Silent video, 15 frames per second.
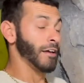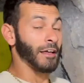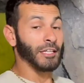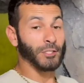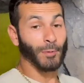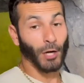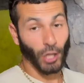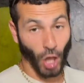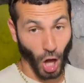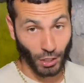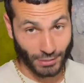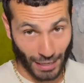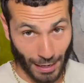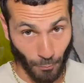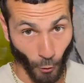It's been a long
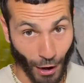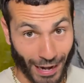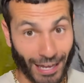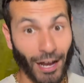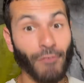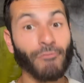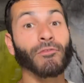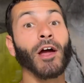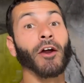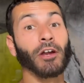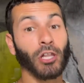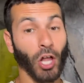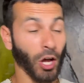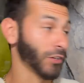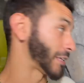time waiting, a very
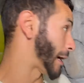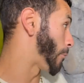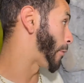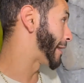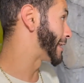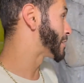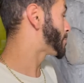long time waiting. It's